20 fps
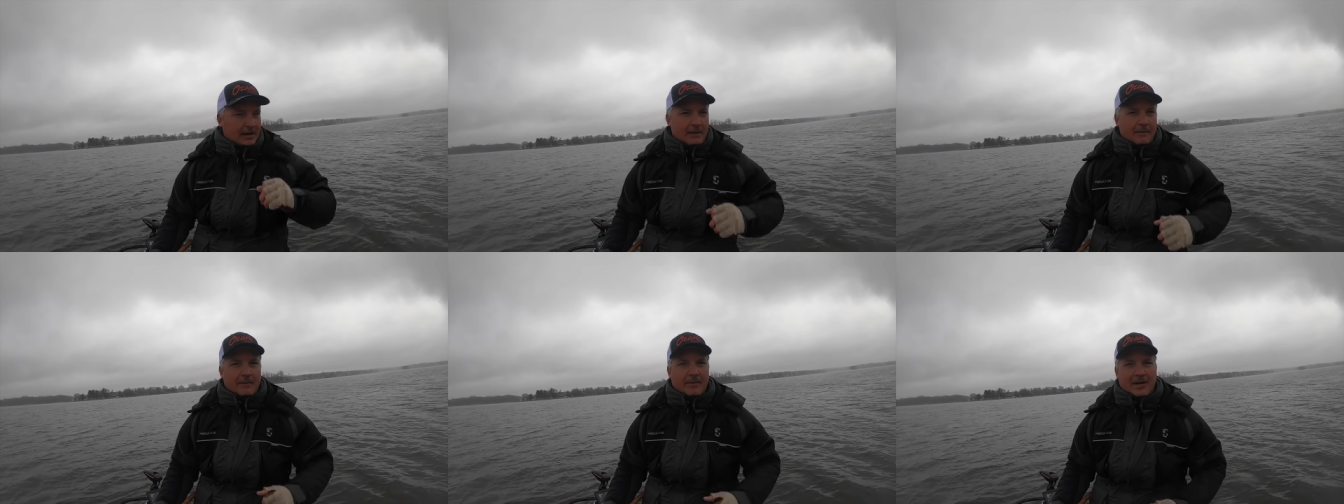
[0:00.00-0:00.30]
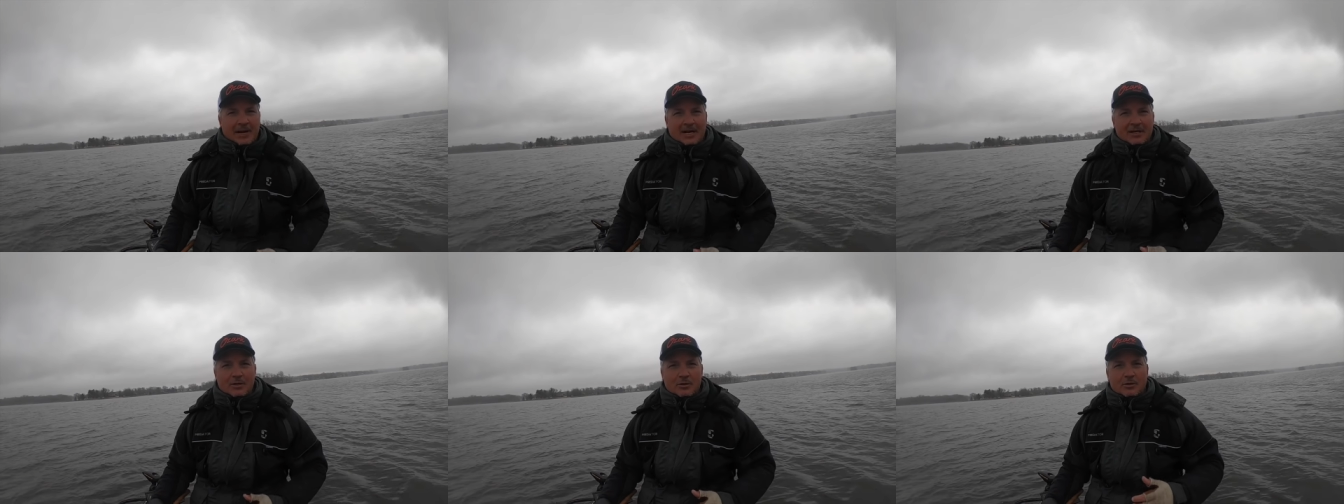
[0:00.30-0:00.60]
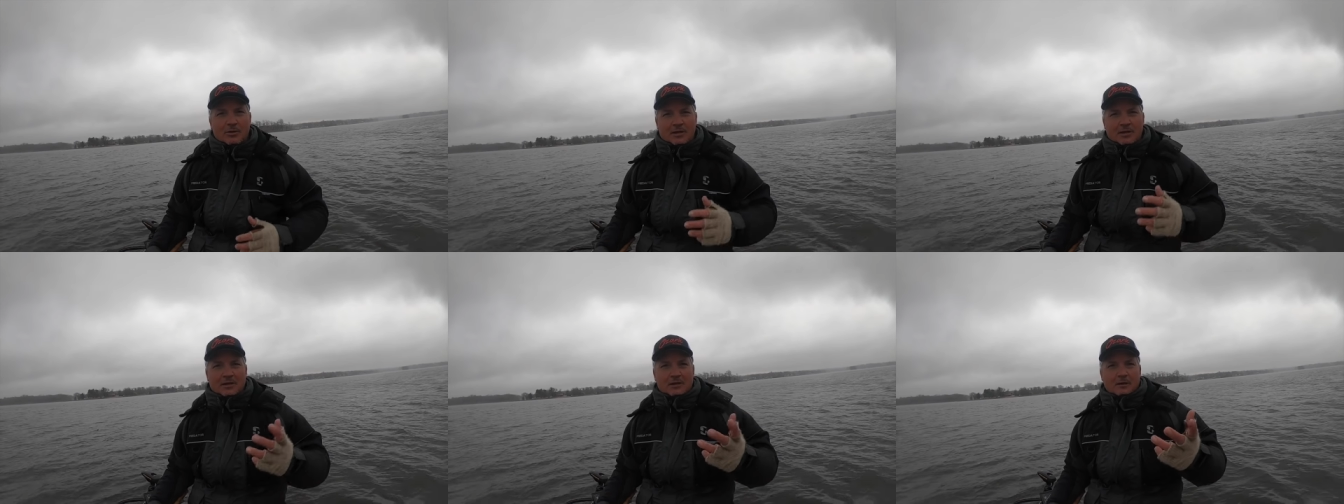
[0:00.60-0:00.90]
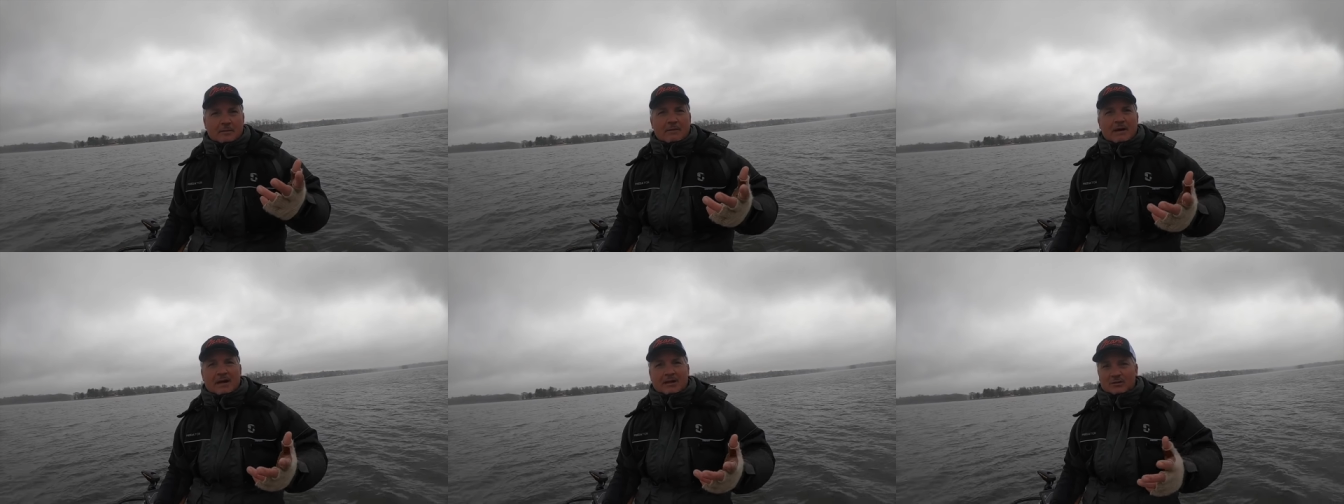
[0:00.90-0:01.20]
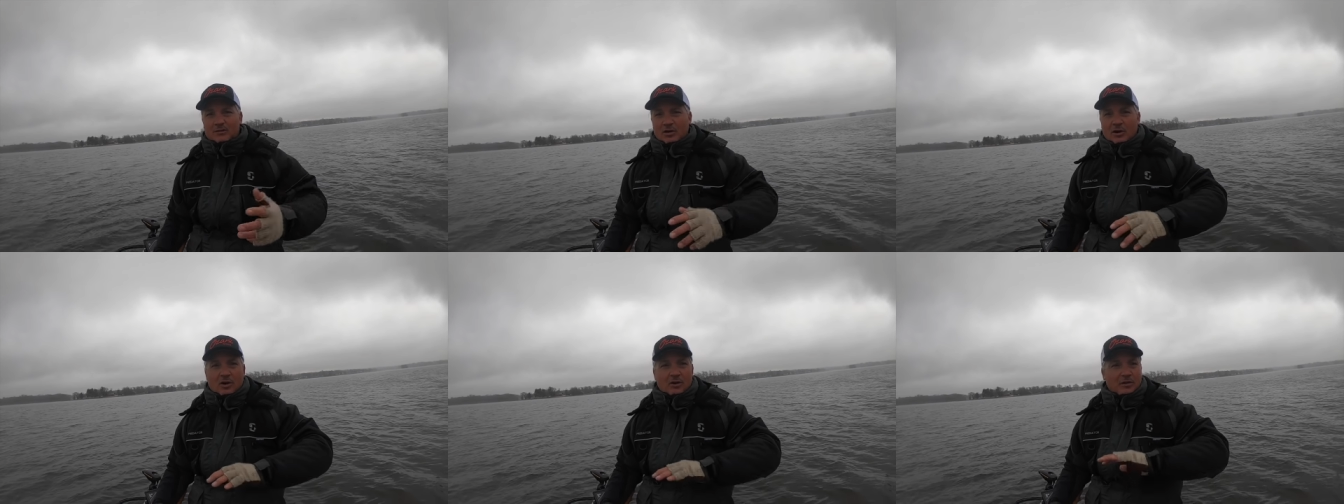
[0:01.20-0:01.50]
Um, but I do think their
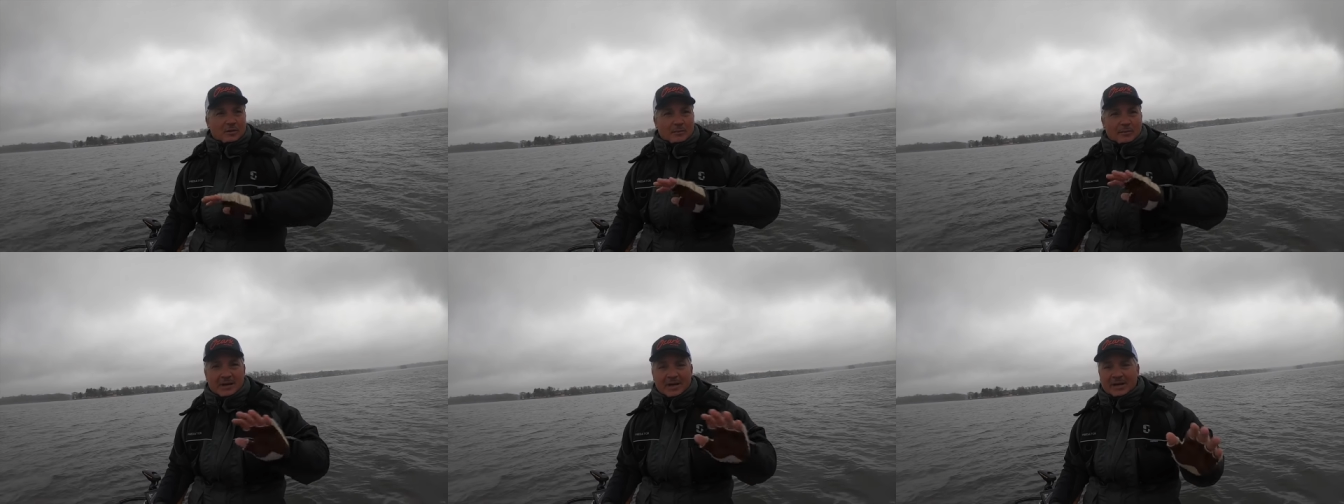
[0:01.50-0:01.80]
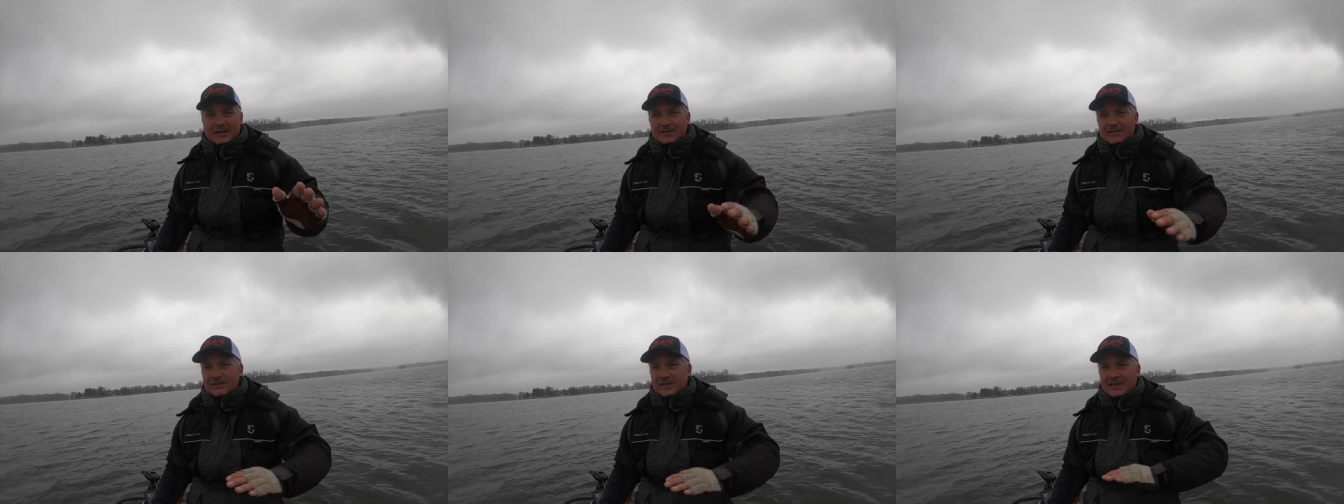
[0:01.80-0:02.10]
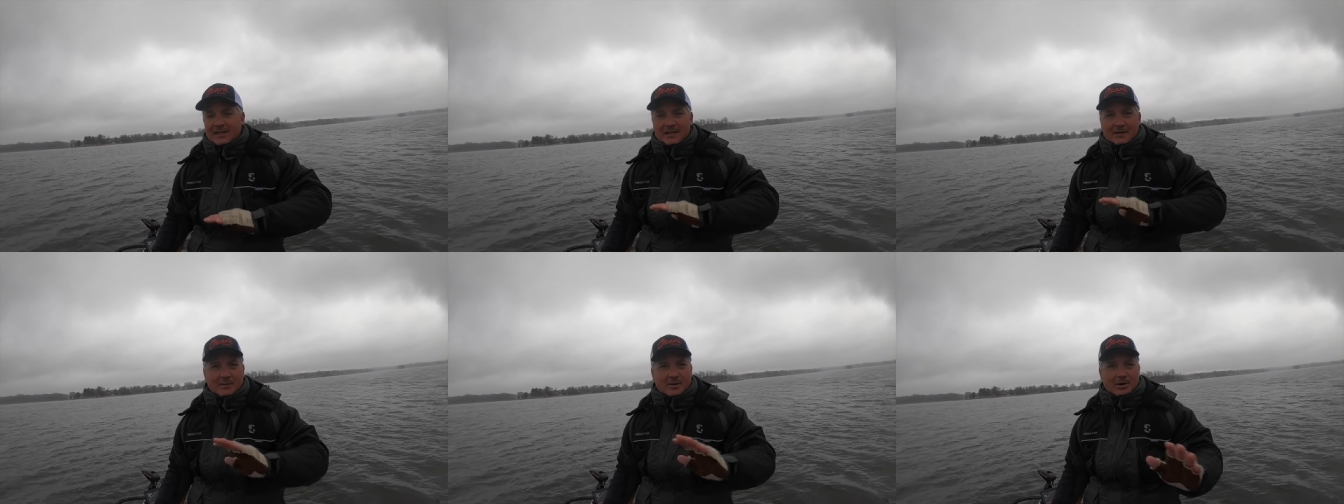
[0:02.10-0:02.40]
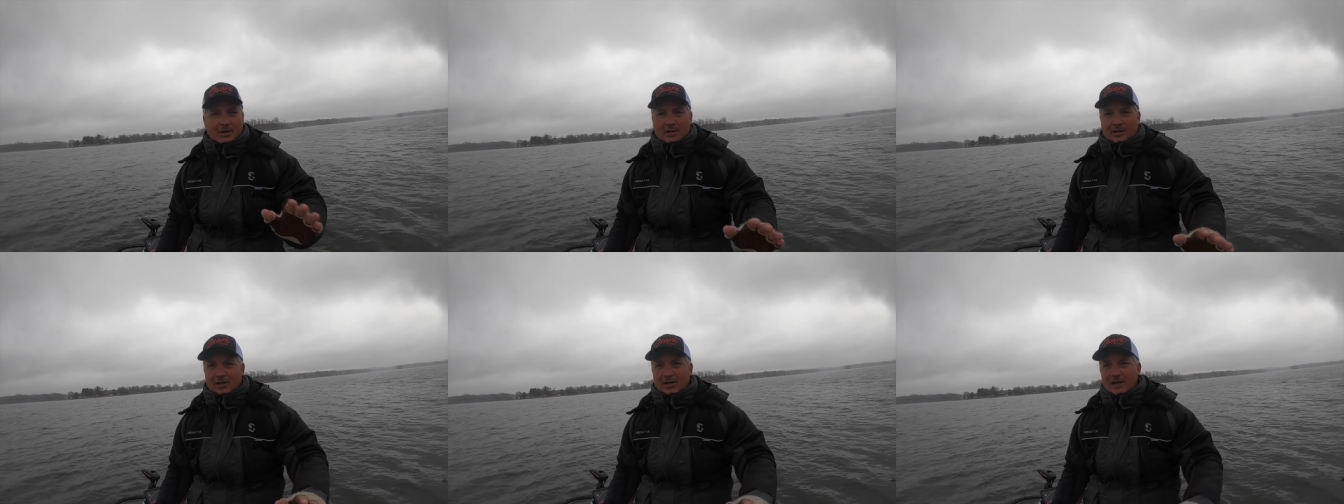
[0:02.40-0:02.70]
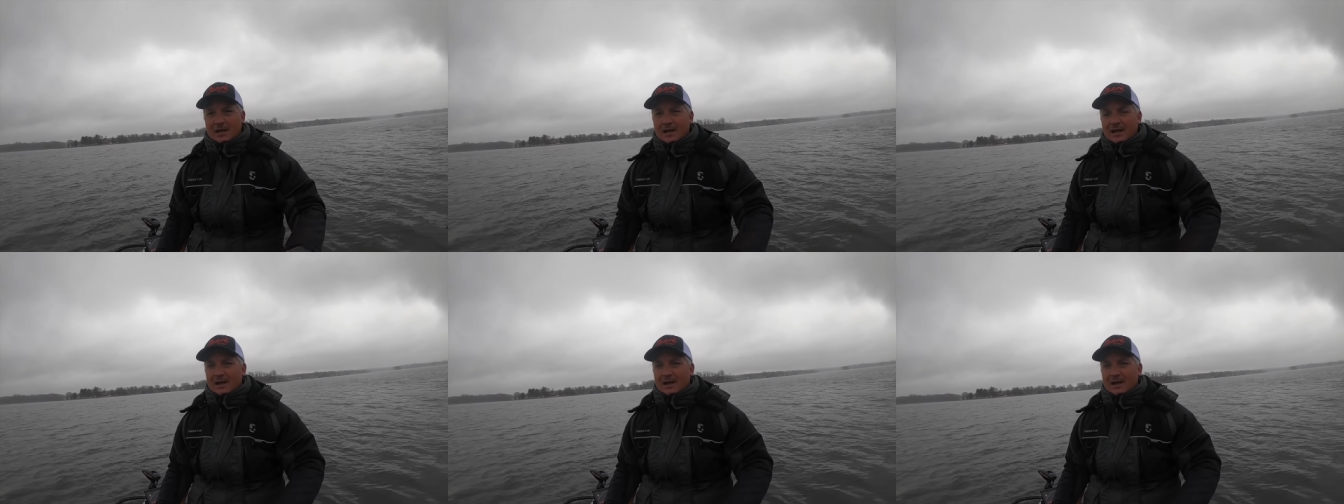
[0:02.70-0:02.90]
mounts are the best in the market.